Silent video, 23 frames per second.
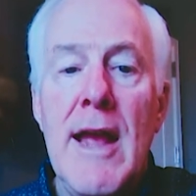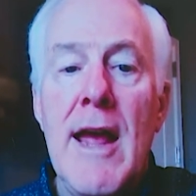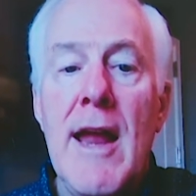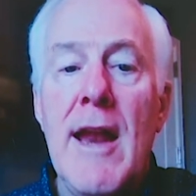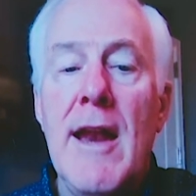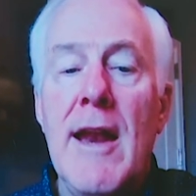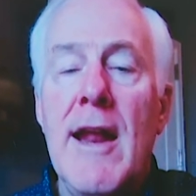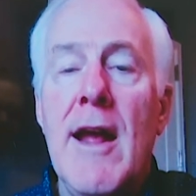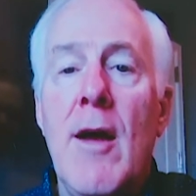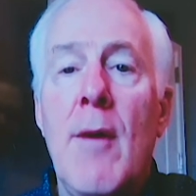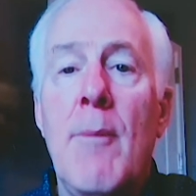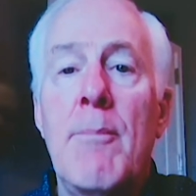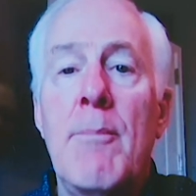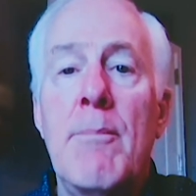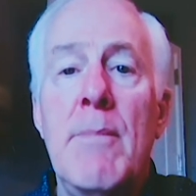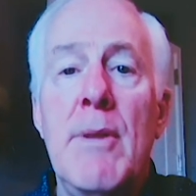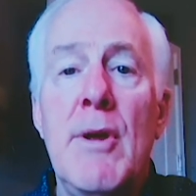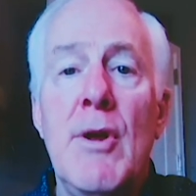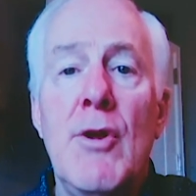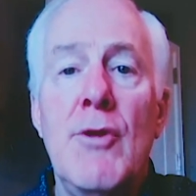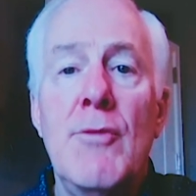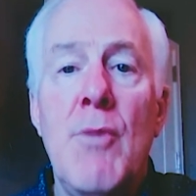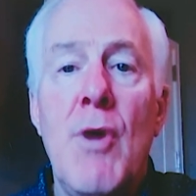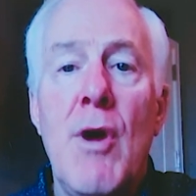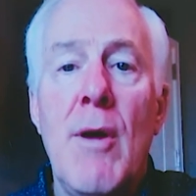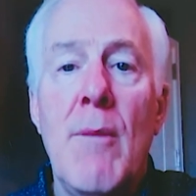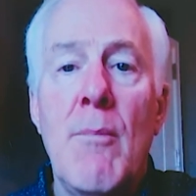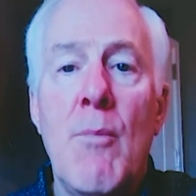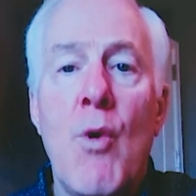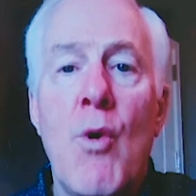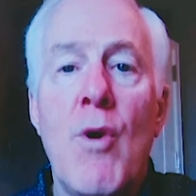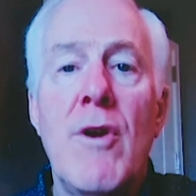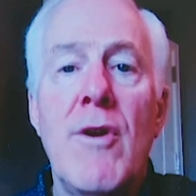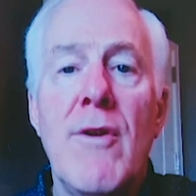and help build a
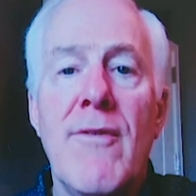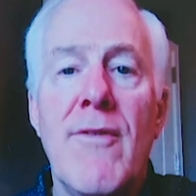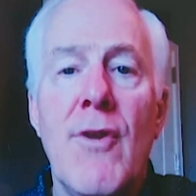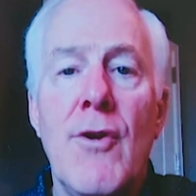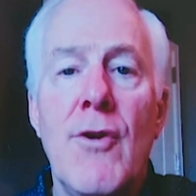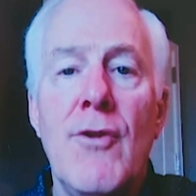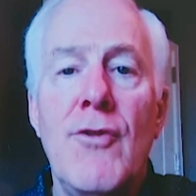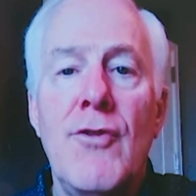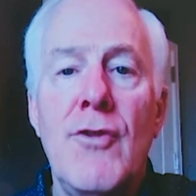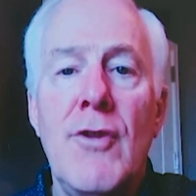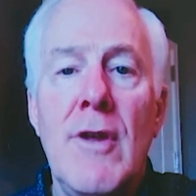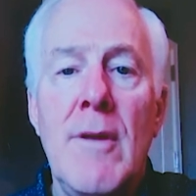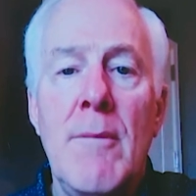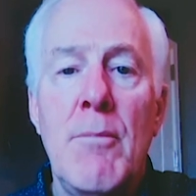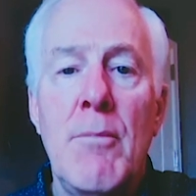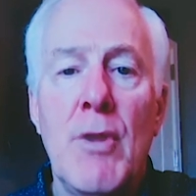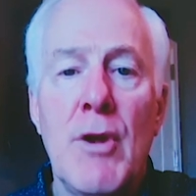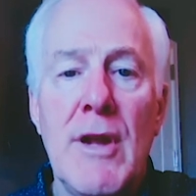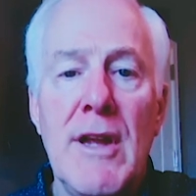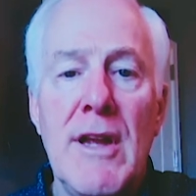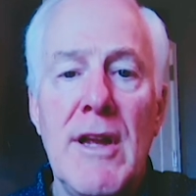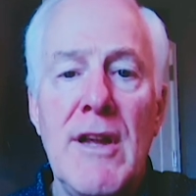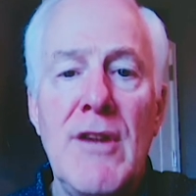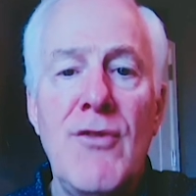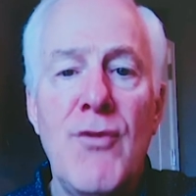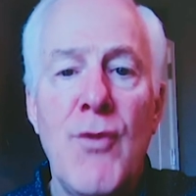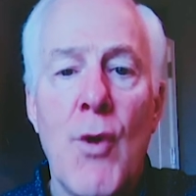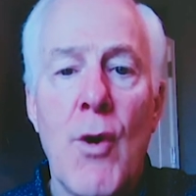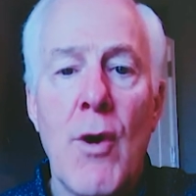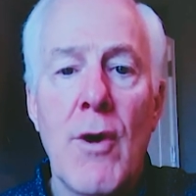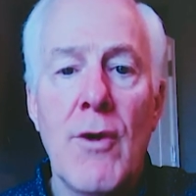more diverse police force.